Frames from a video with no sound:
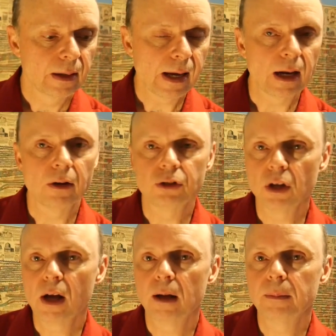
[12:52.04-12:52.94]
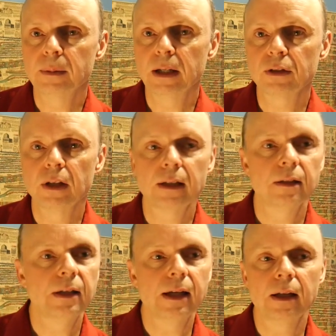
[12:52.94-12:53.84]
And our job is not to
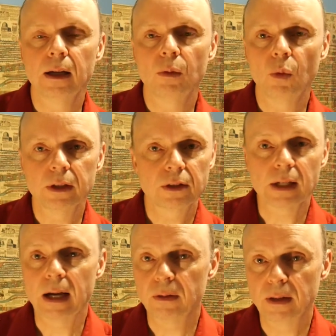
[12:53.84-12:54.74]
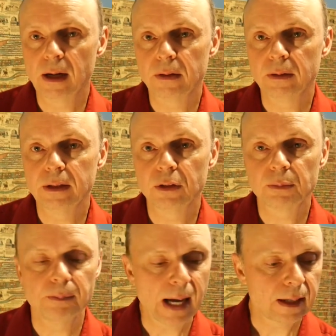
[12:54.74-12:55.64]
take one side or the other in this
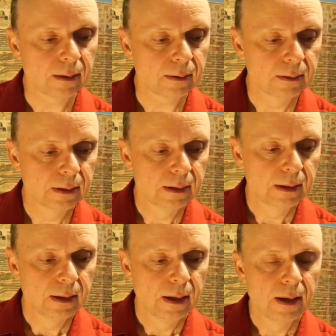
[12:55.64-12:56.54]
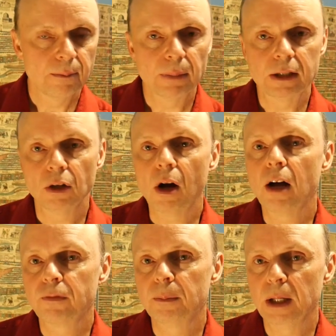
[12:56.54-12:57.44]
battle, but to
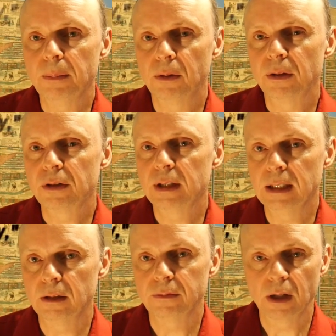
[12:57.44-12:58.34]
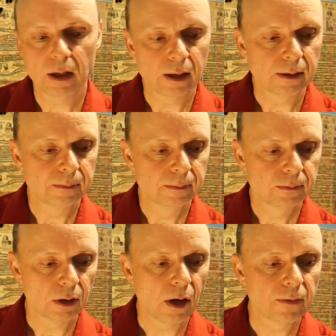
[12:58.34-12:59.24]
offer people the seal of God,
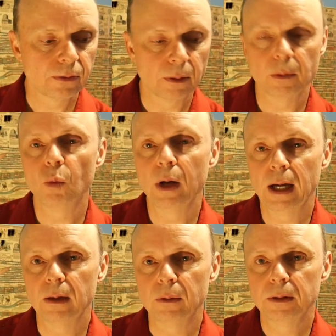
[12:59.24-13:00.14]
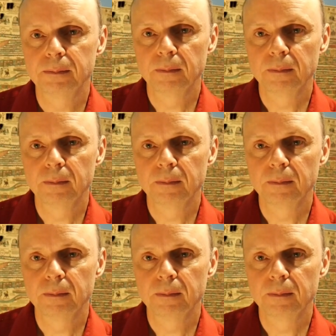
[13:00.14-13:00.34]
to offer them the way out.